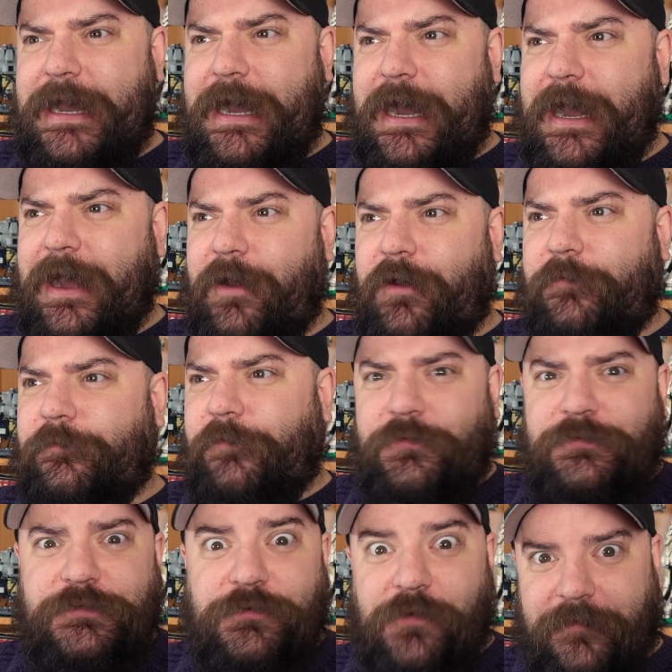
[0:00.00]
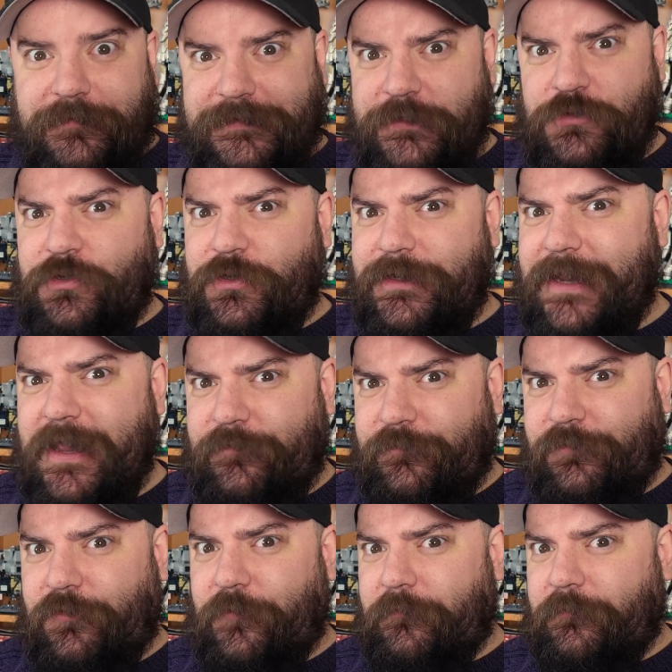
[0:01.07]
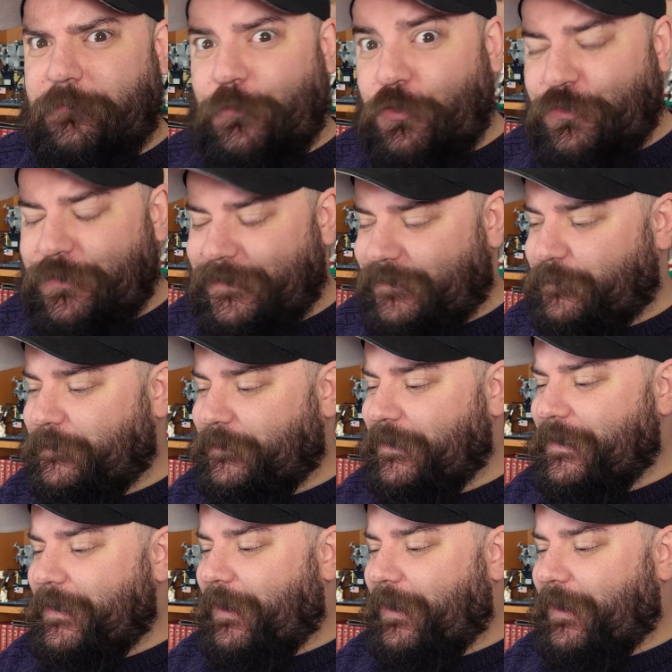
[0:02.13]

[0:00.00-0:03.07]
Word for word: uh, photographs that you can get from crisps.